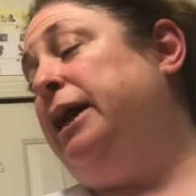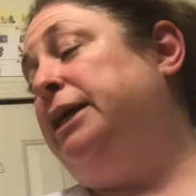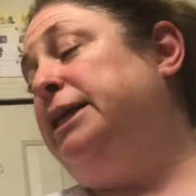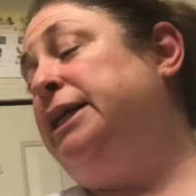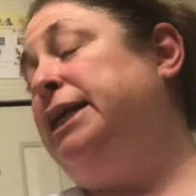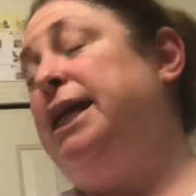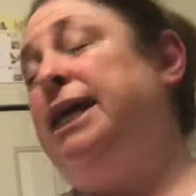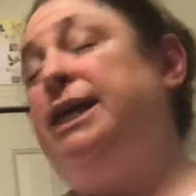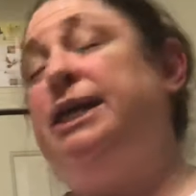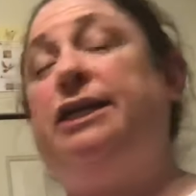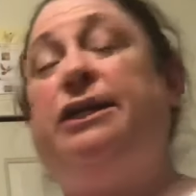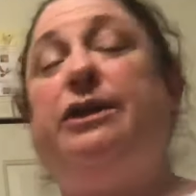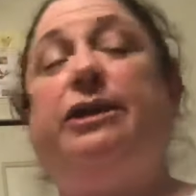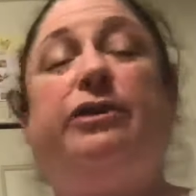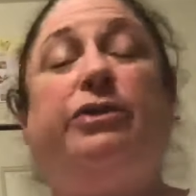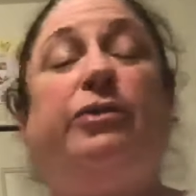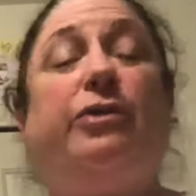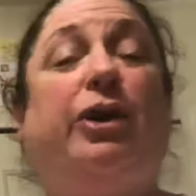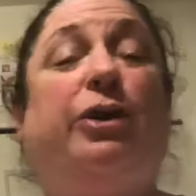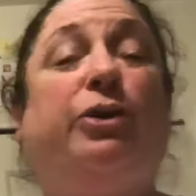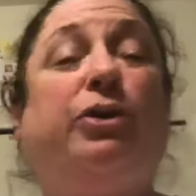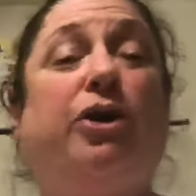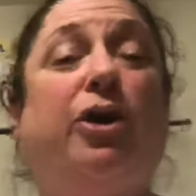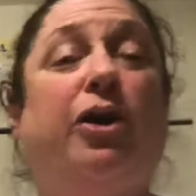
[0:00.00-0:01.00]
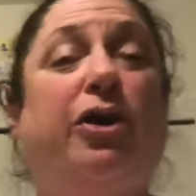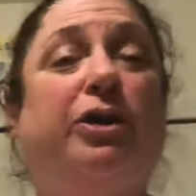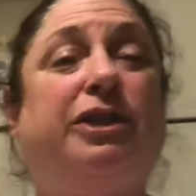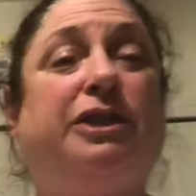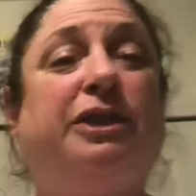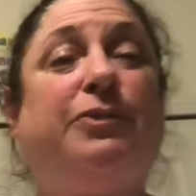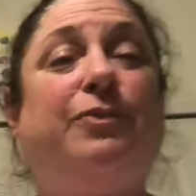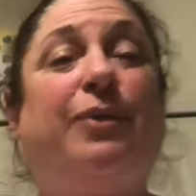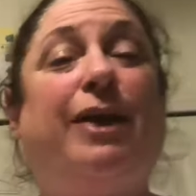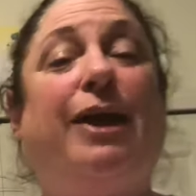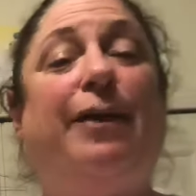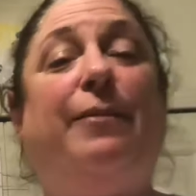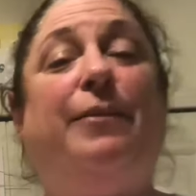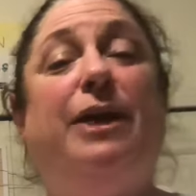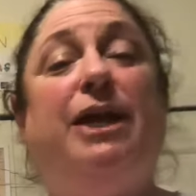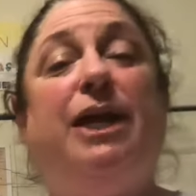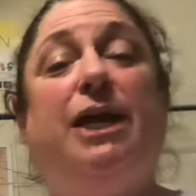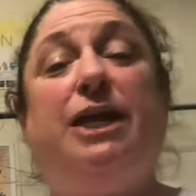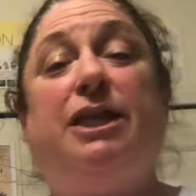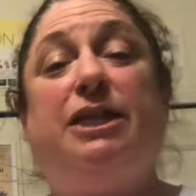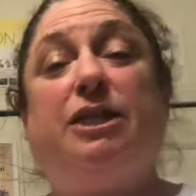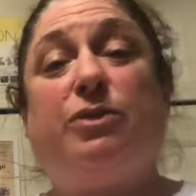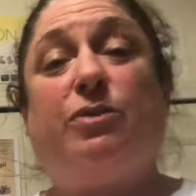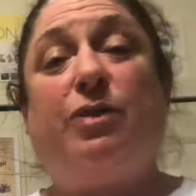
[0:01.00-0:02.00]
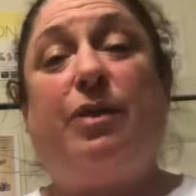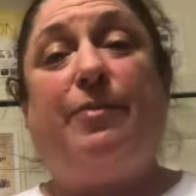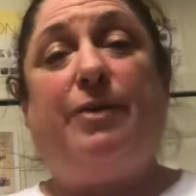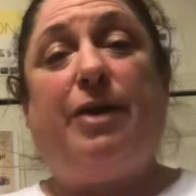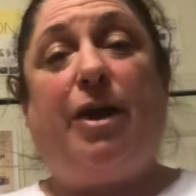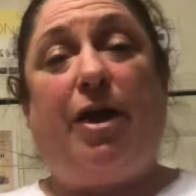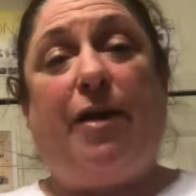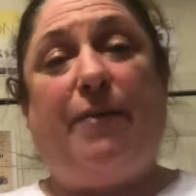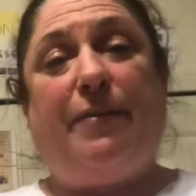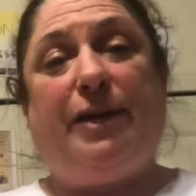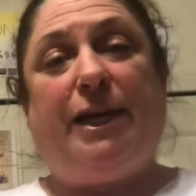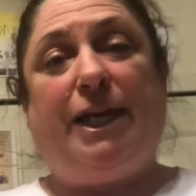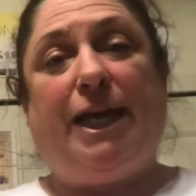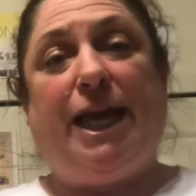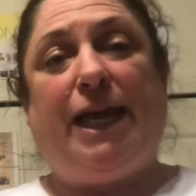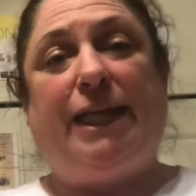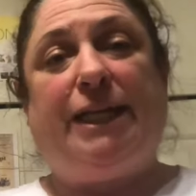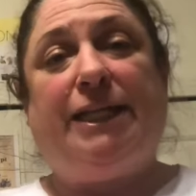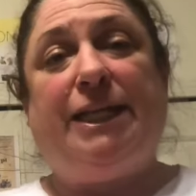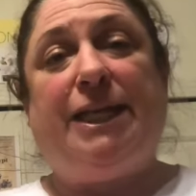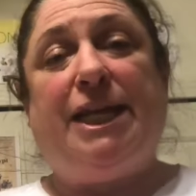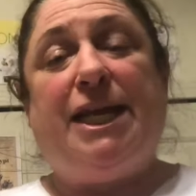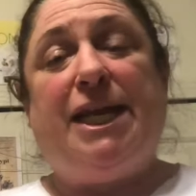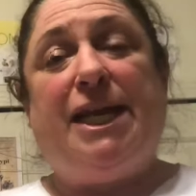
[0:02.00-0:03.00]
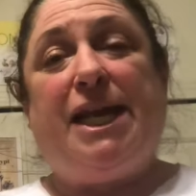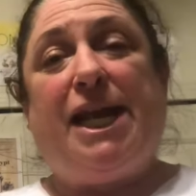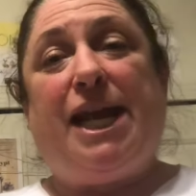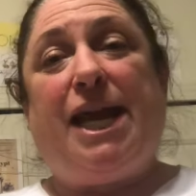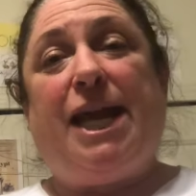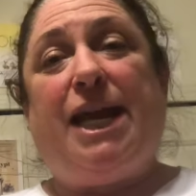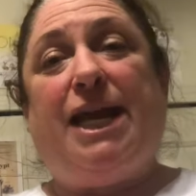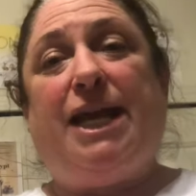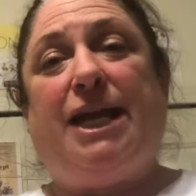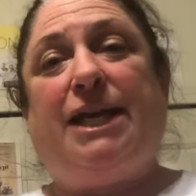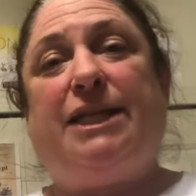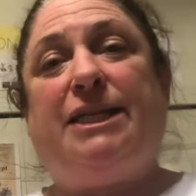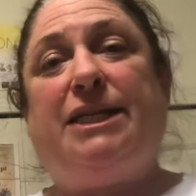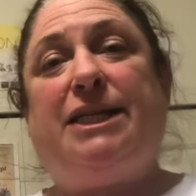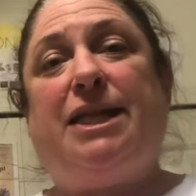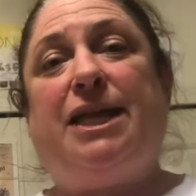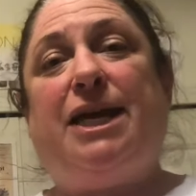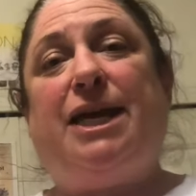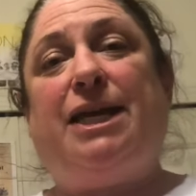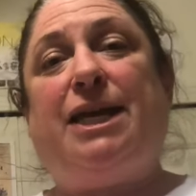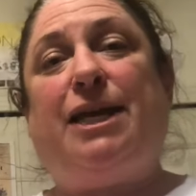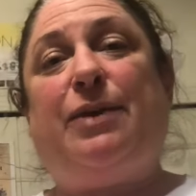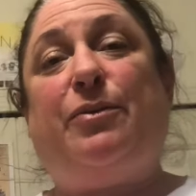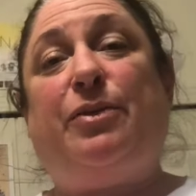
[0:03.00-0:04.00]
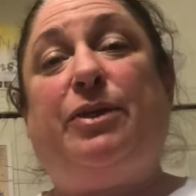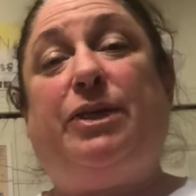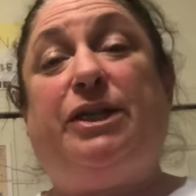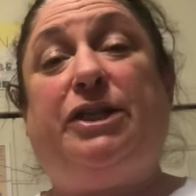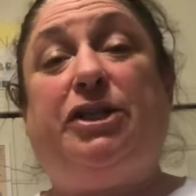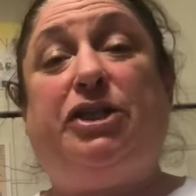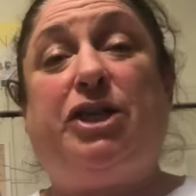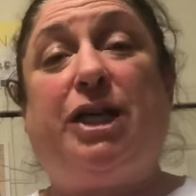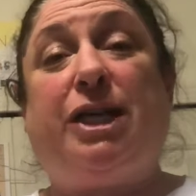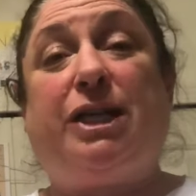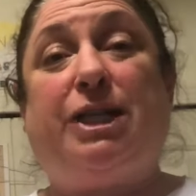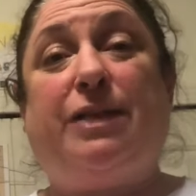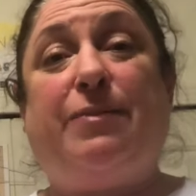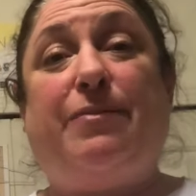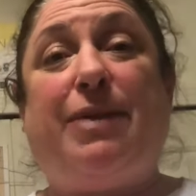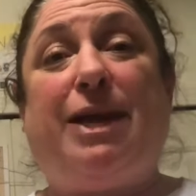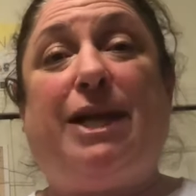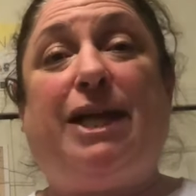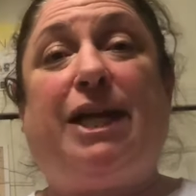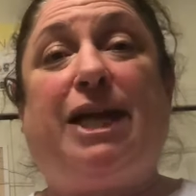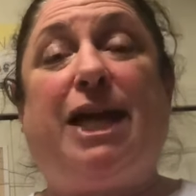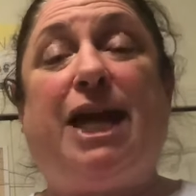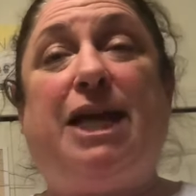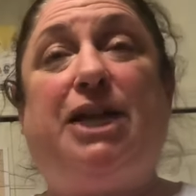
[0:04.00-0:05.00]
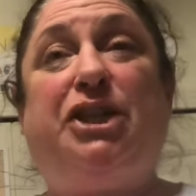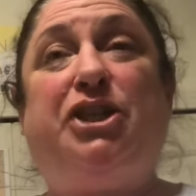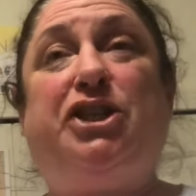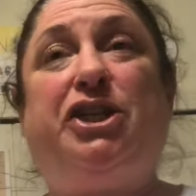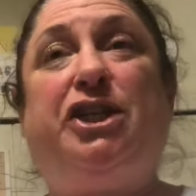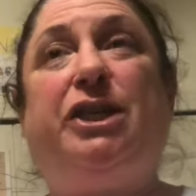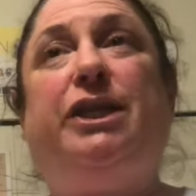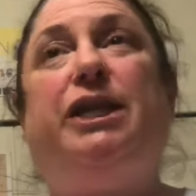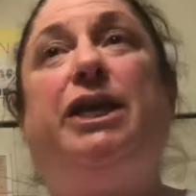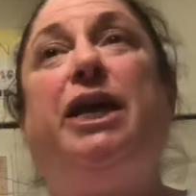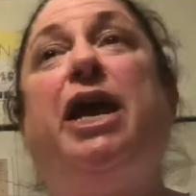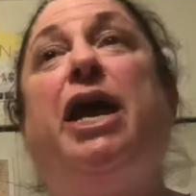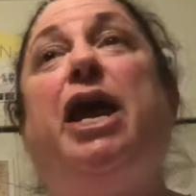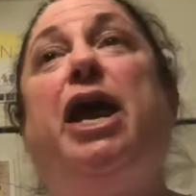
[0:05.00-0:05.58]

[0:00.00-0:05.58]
get another alcohol swab, scrub the hub again, and then I would inject the medication